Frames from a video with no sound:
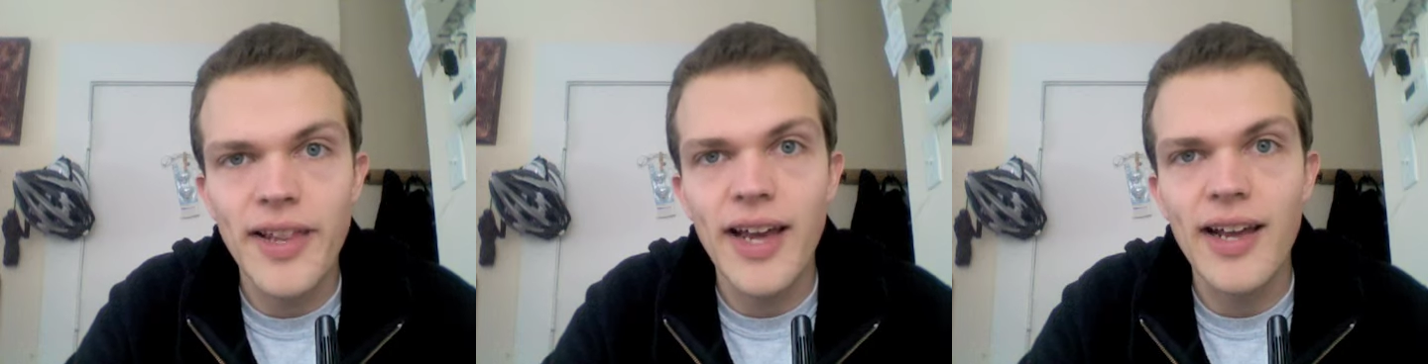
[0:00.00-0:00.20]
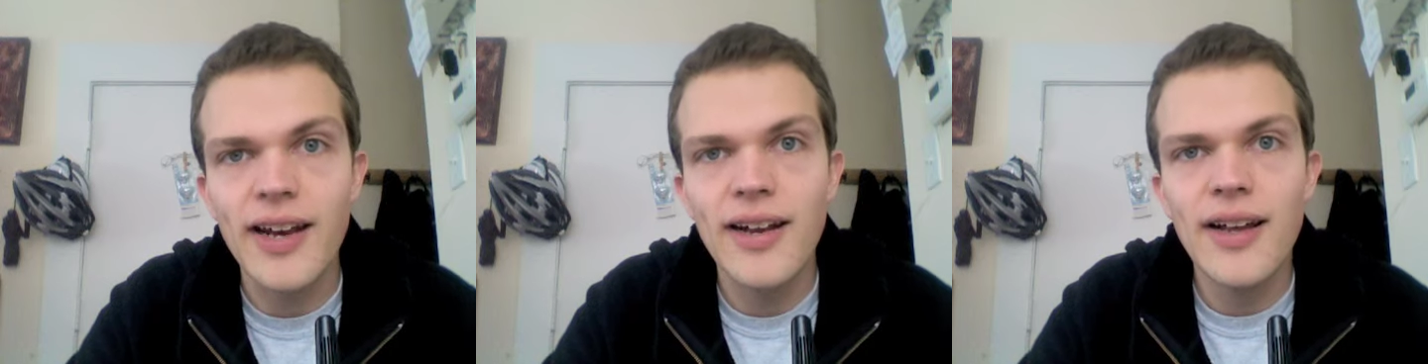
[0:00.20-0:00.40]

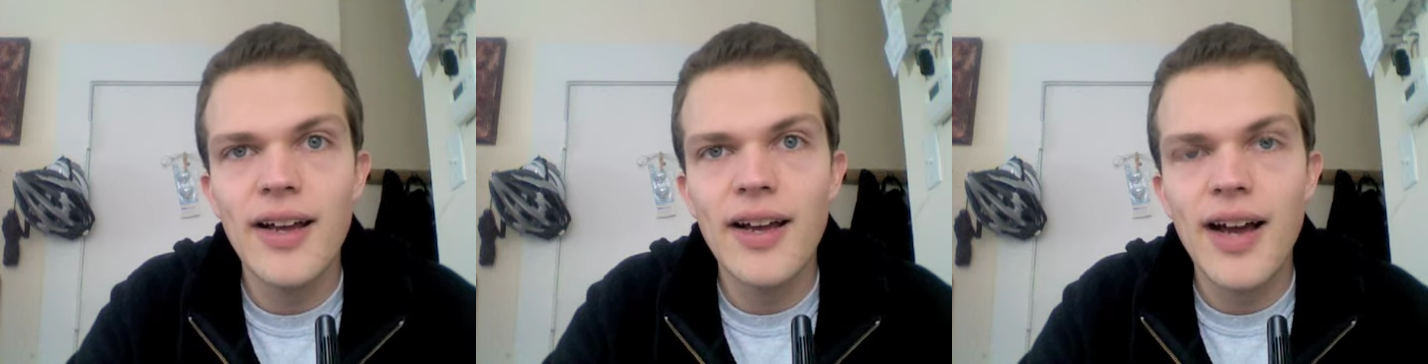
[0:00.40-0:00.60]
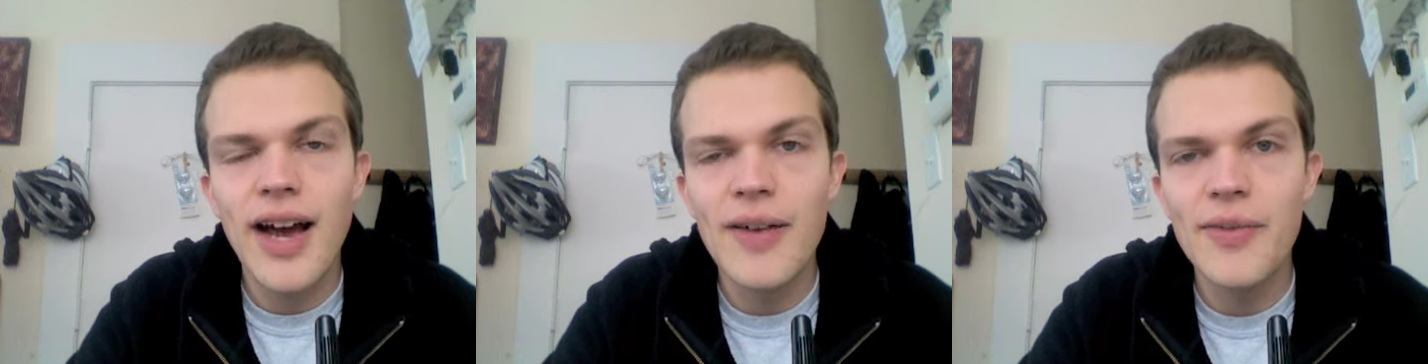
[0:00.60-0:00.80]
that.
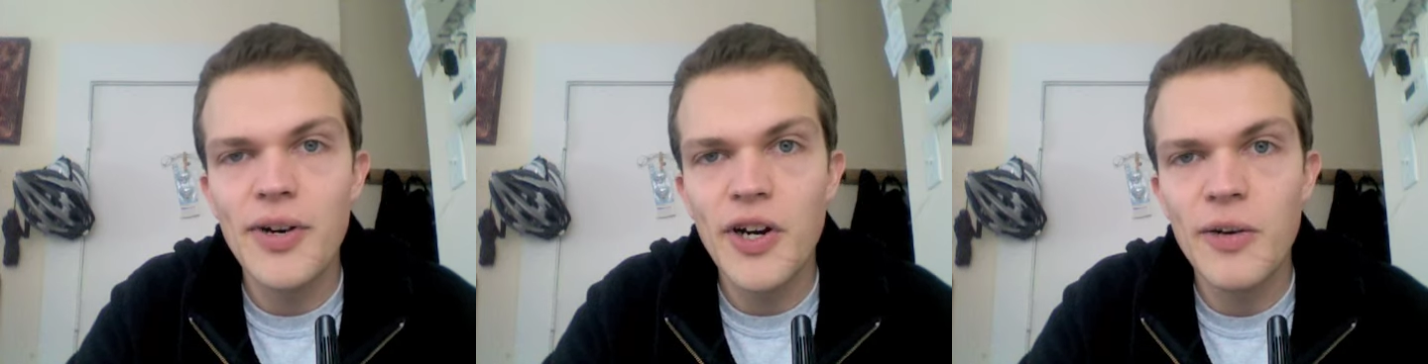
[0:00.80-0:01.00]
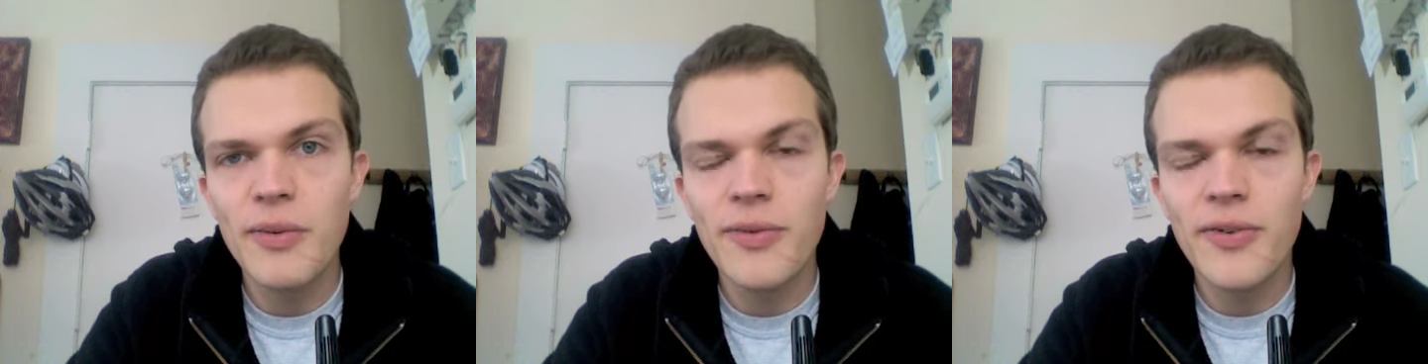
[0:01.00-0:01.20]
I'm very
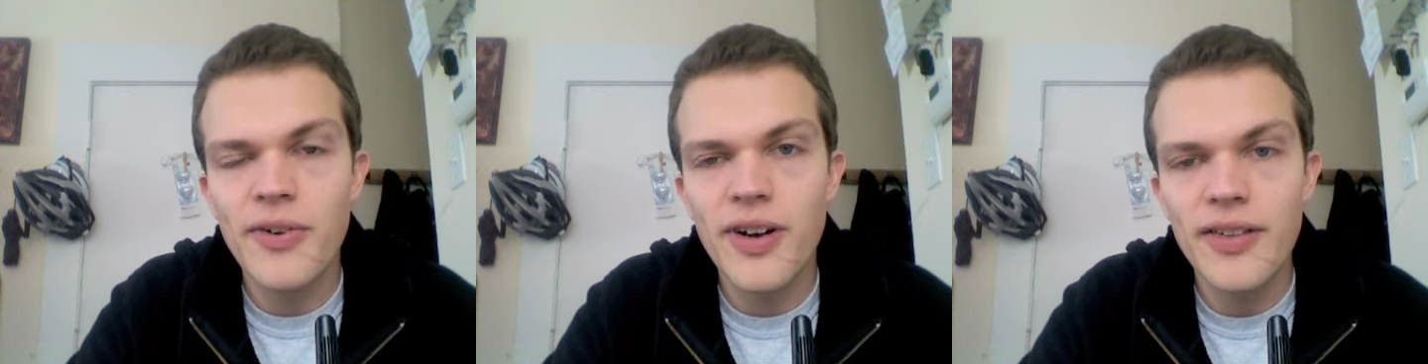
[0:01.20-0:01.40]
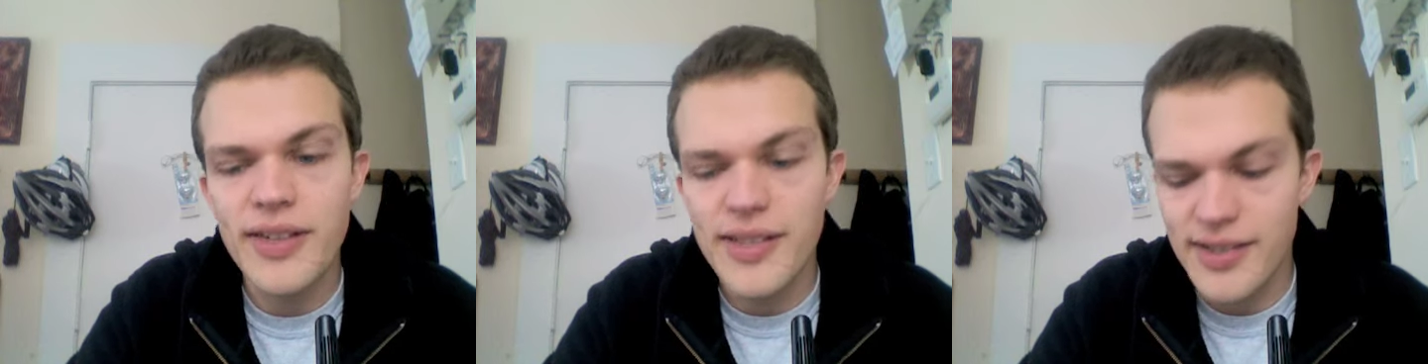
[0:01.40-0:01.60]
hopeful for
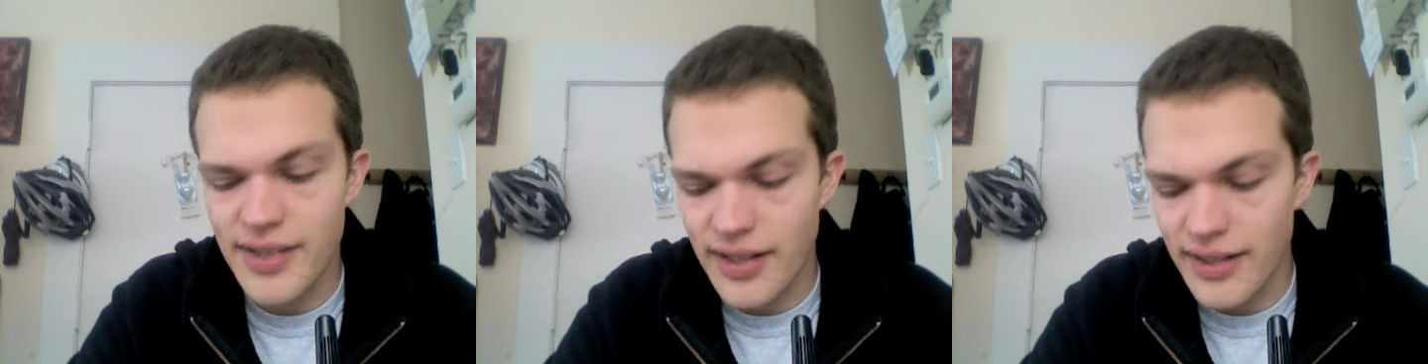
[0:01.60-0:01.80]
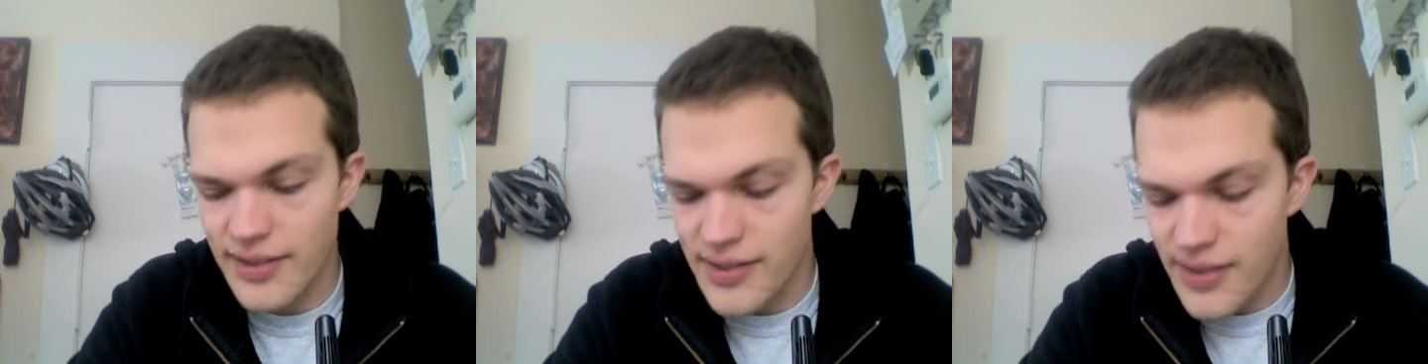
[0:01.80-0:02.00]
all these
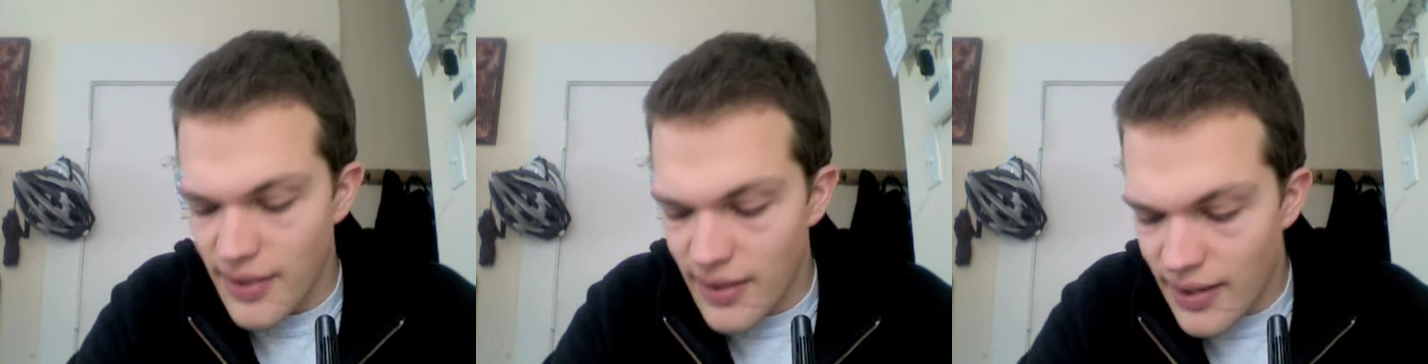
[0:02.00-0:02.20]
things.